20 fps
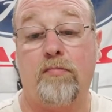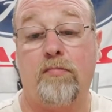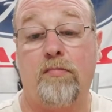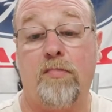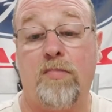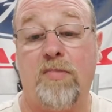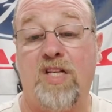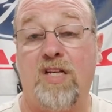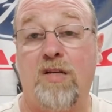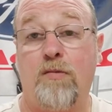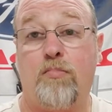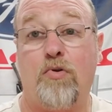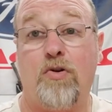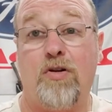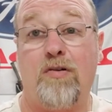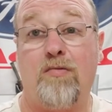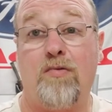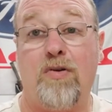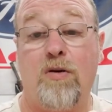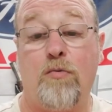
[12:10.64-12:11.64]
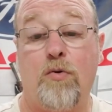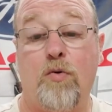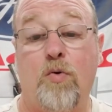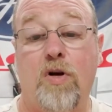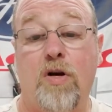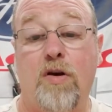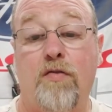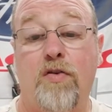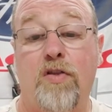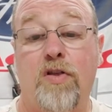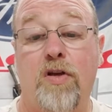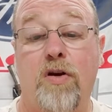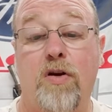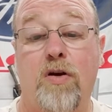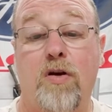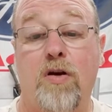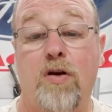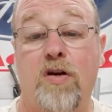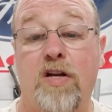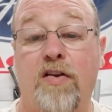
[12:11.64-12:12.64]
neoprene rubber, whatever they
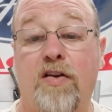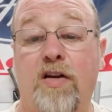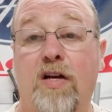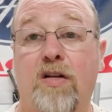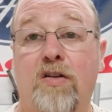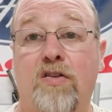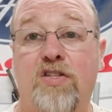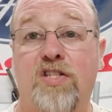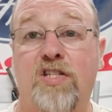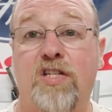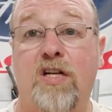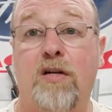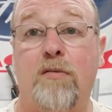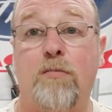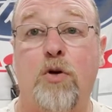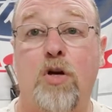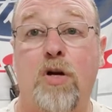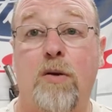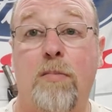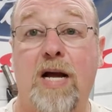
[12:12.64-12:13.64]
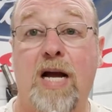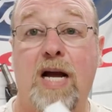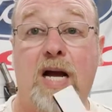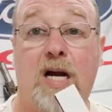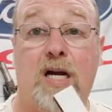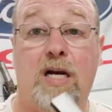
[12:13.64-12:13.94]
are, and they got a little stick them on the back.